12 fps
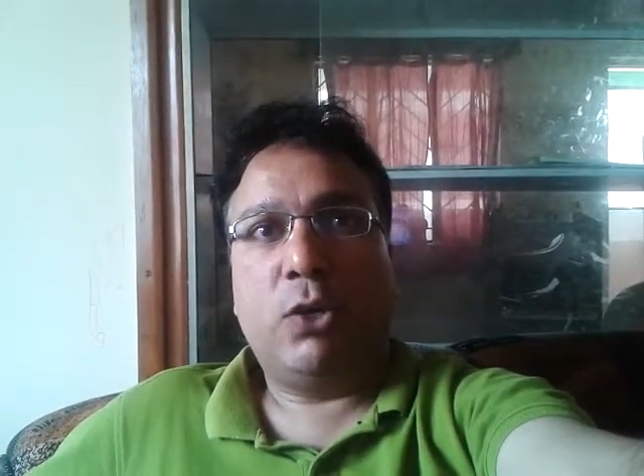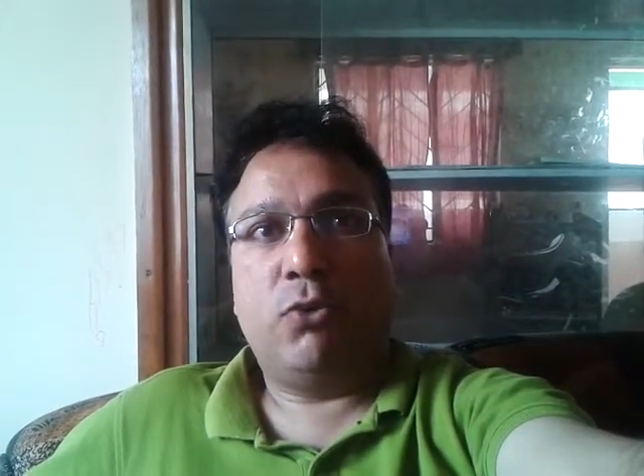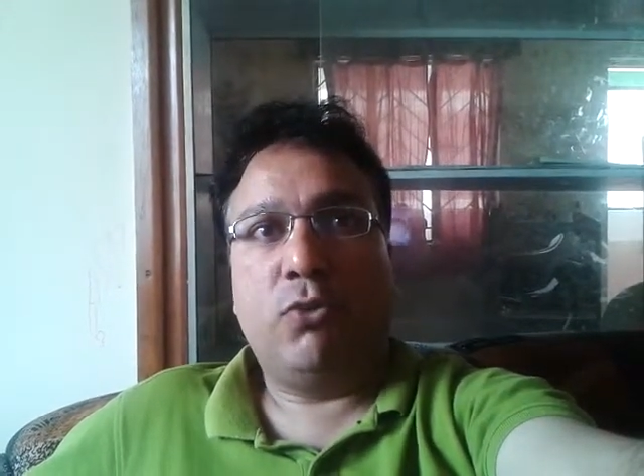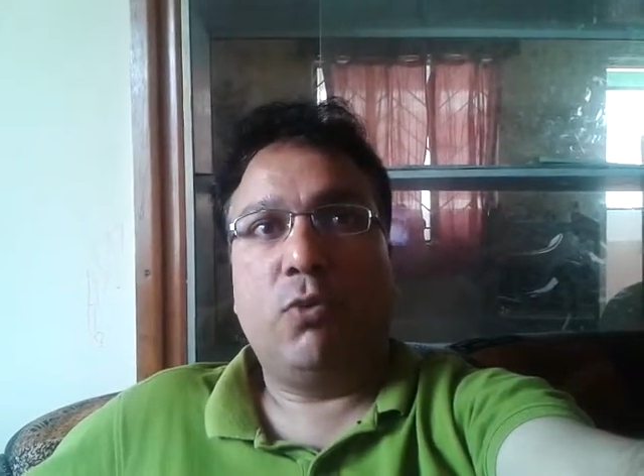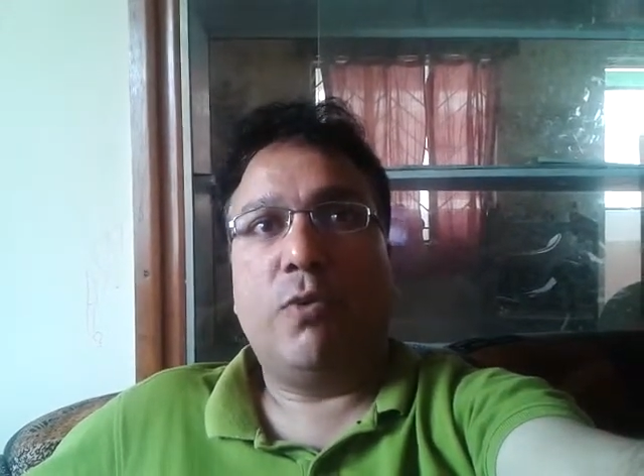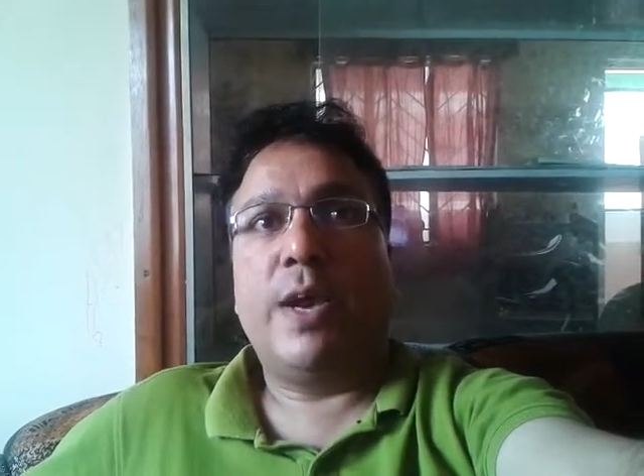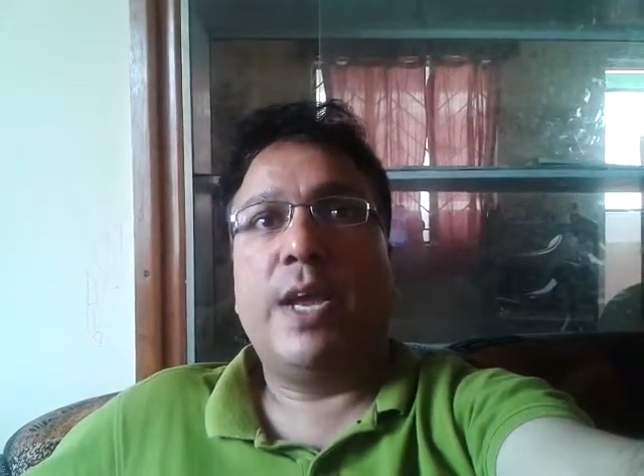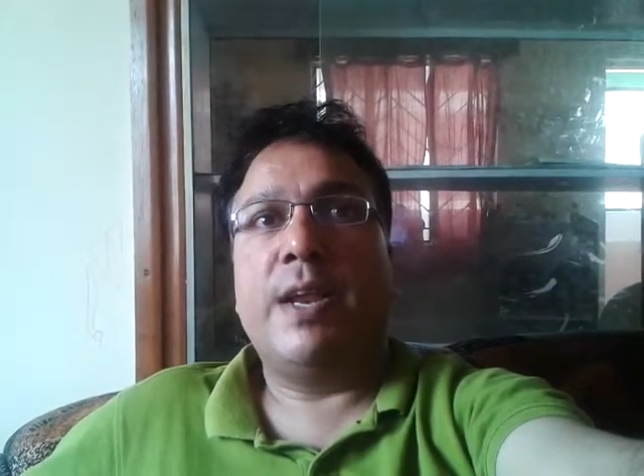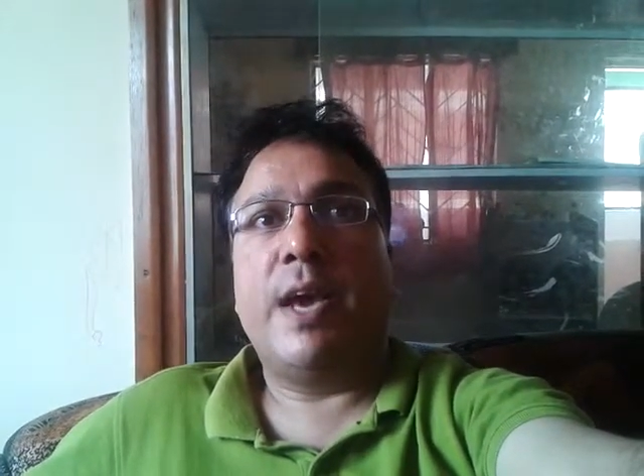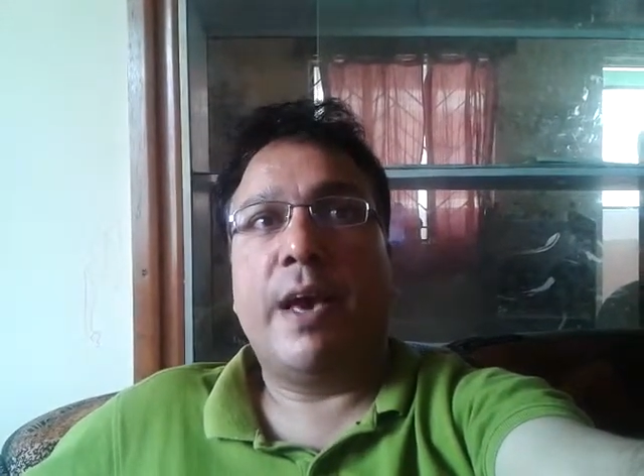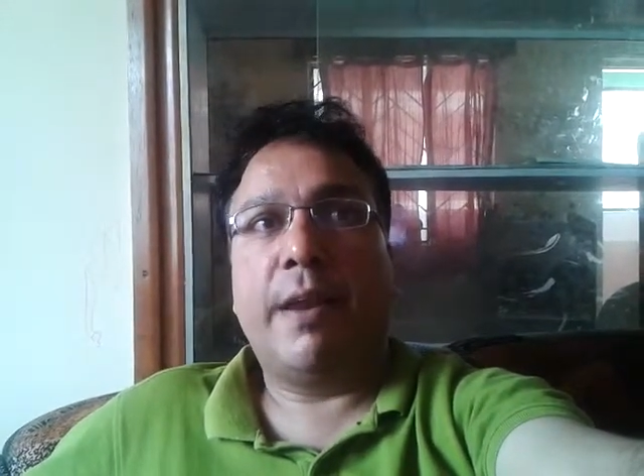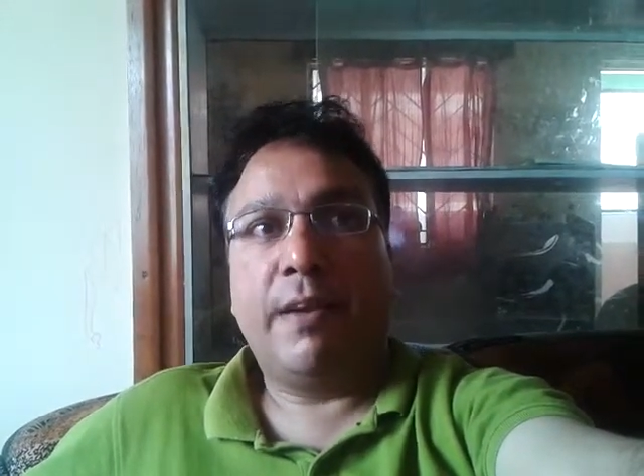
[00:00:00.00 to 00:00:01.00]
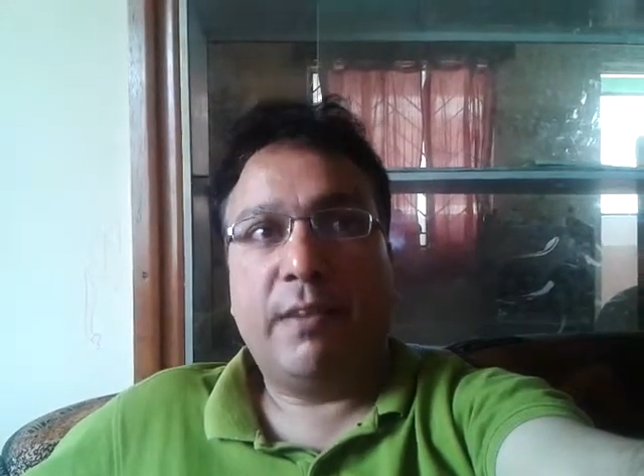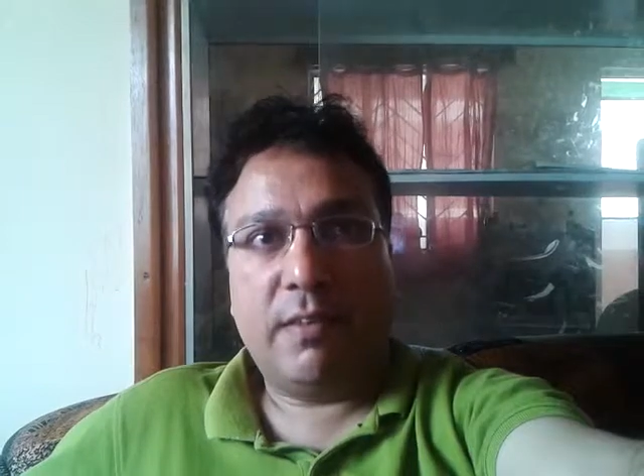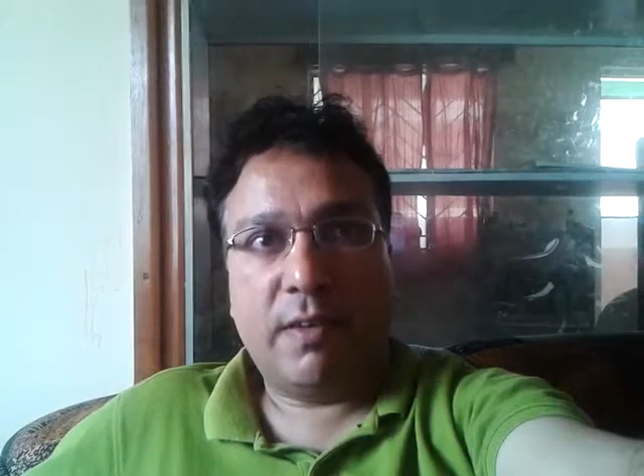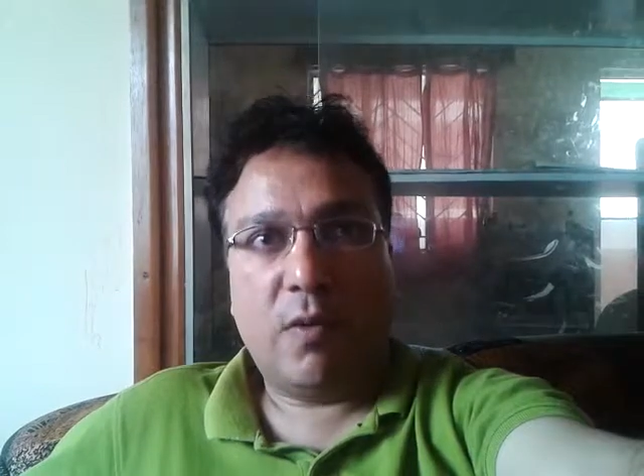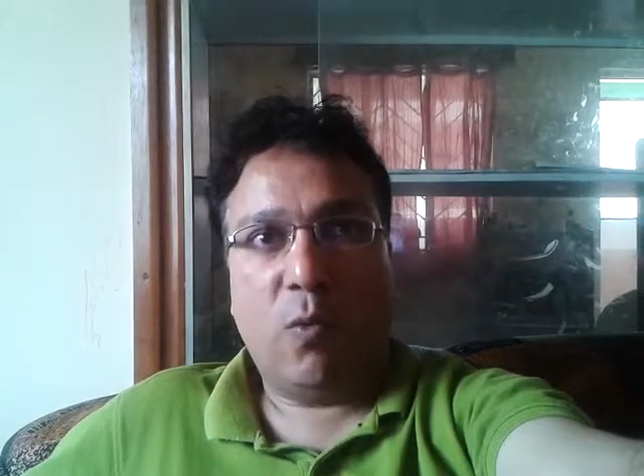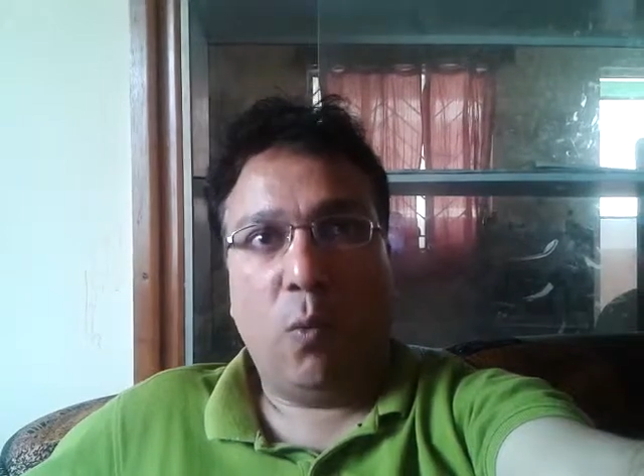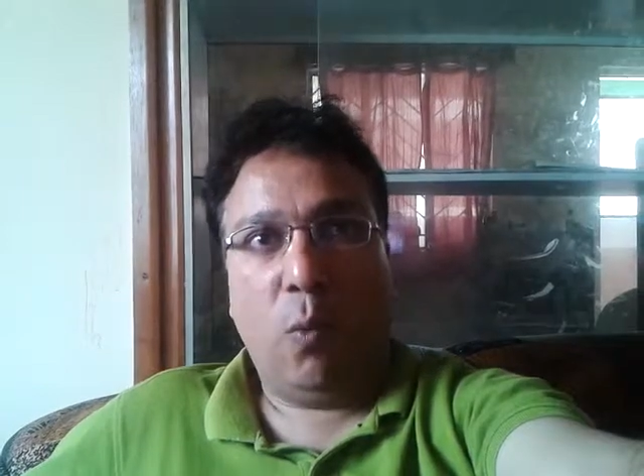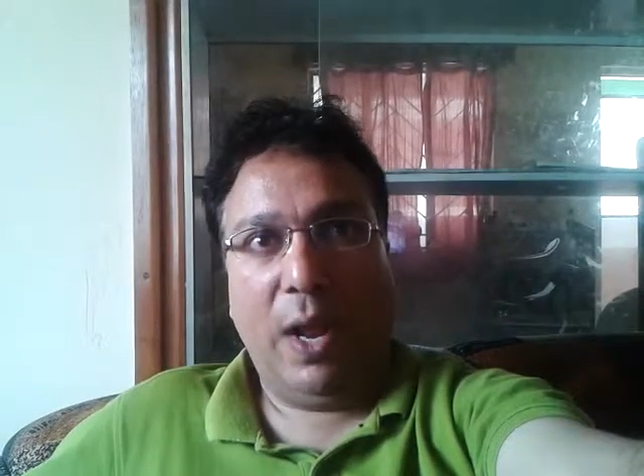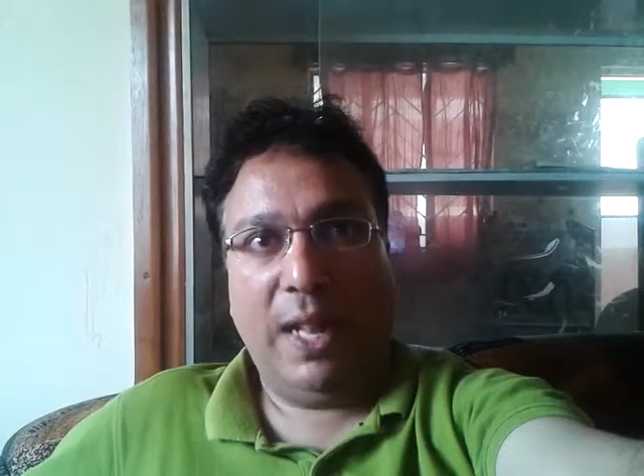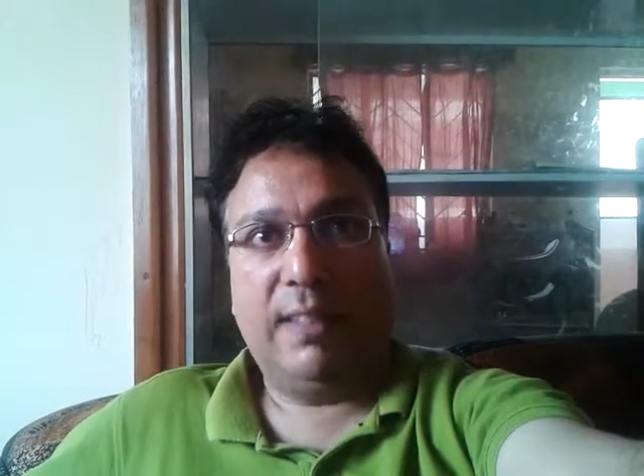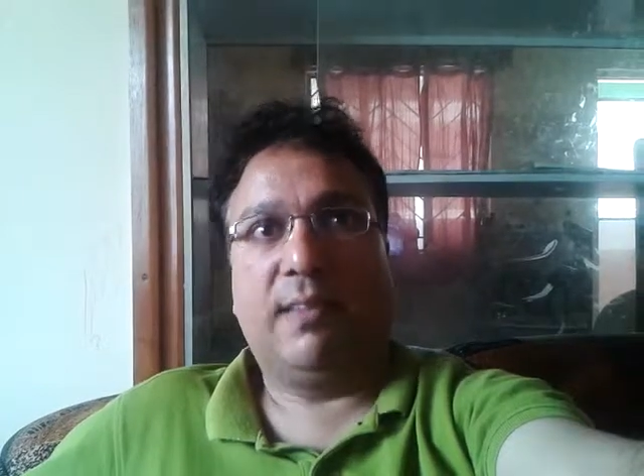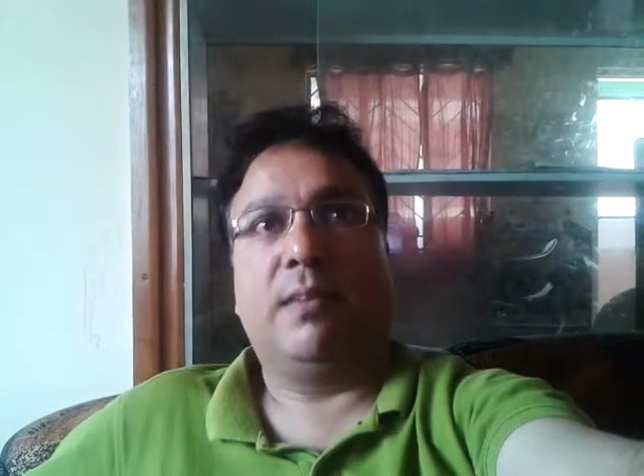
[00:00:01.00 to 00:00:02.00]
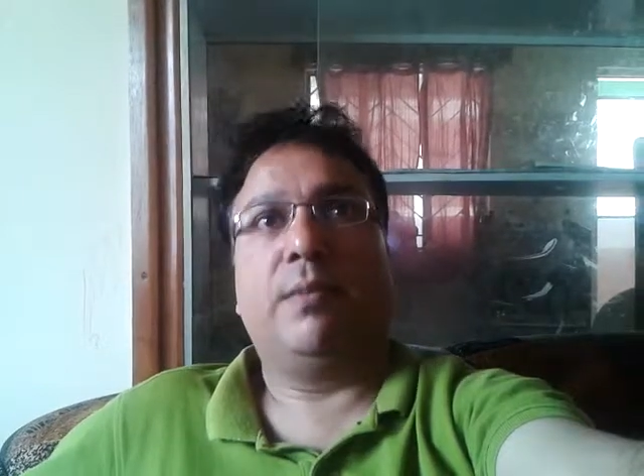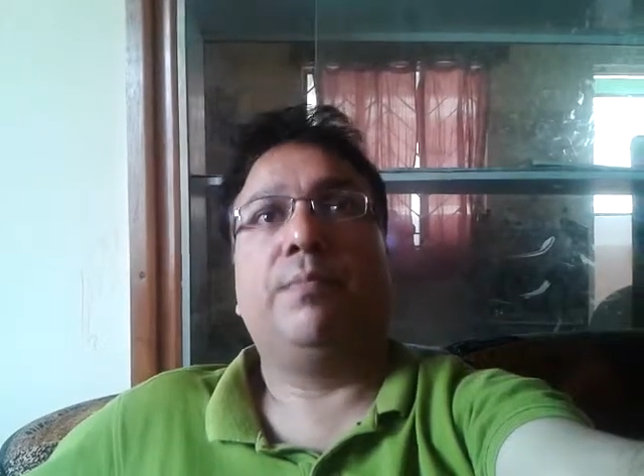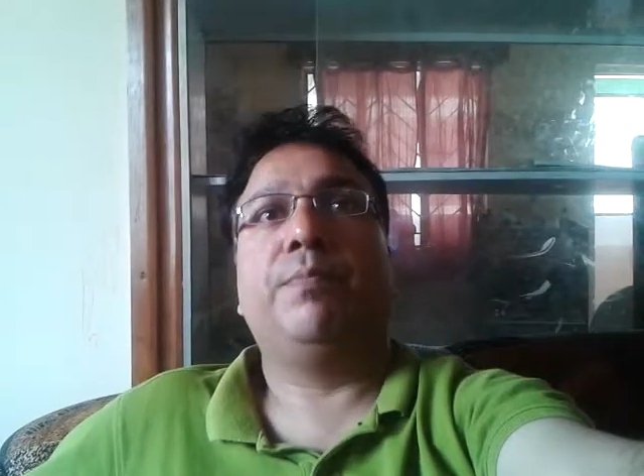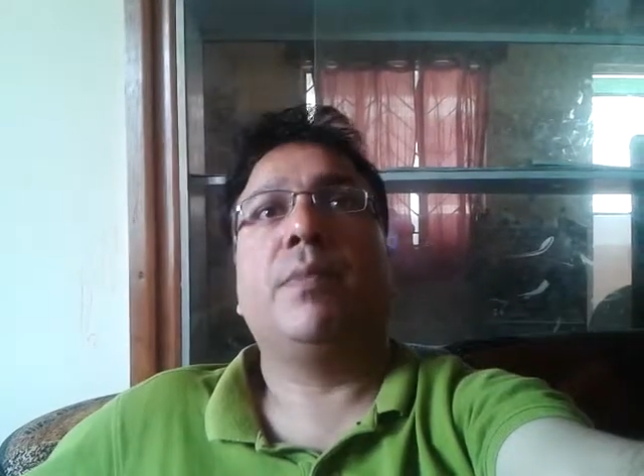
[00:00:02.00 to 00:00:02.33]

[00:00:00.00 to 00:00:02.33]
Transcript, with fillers: to inherit wealth.